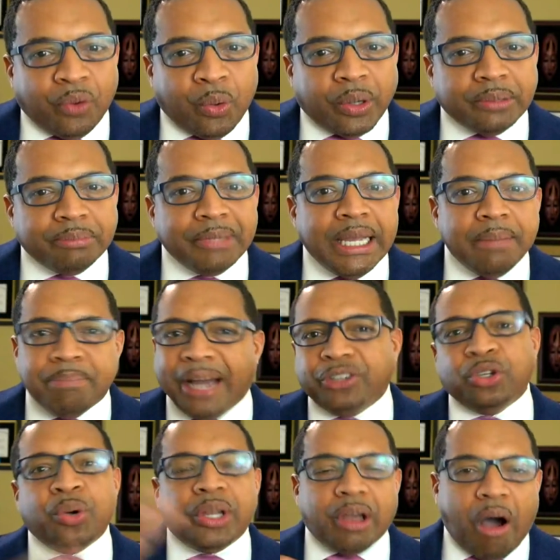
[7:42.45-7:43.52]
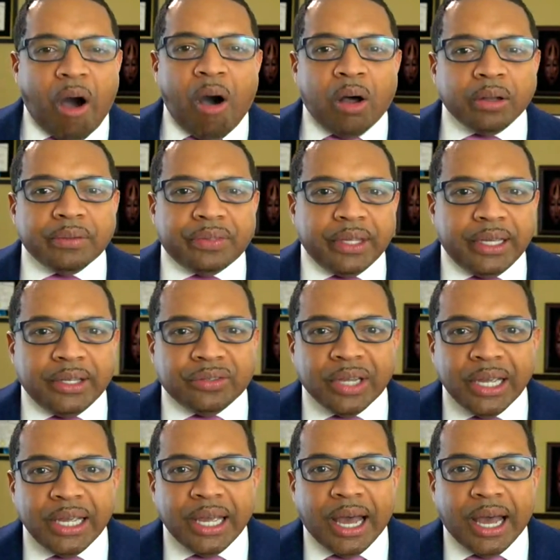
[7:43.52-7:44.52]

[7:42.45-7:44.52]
for it by doing all of these